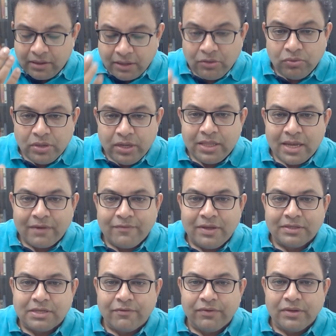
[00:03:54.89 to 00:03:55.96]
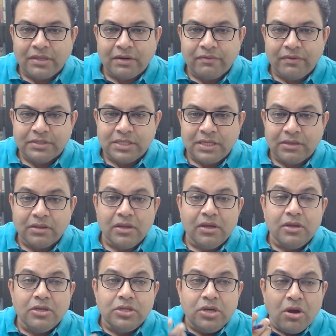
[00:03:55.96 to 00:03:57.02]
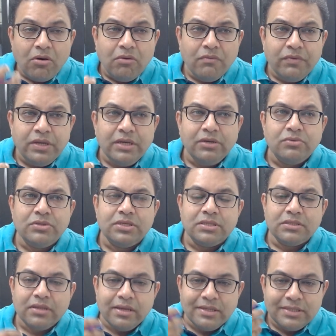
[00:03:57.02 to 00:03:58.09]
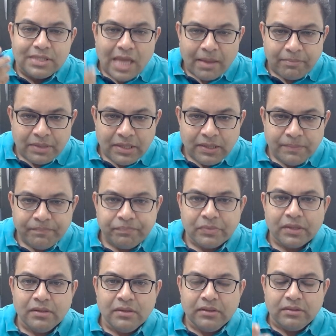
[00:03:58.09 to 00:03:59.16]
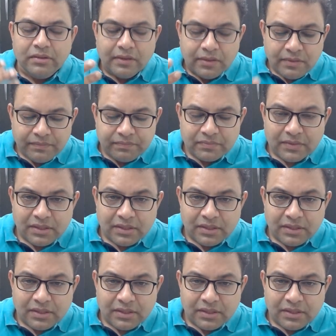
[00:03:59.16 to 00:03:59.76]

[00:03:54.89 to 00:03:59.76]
And today that we are suffering, that we are seeing. Now we need to just examine the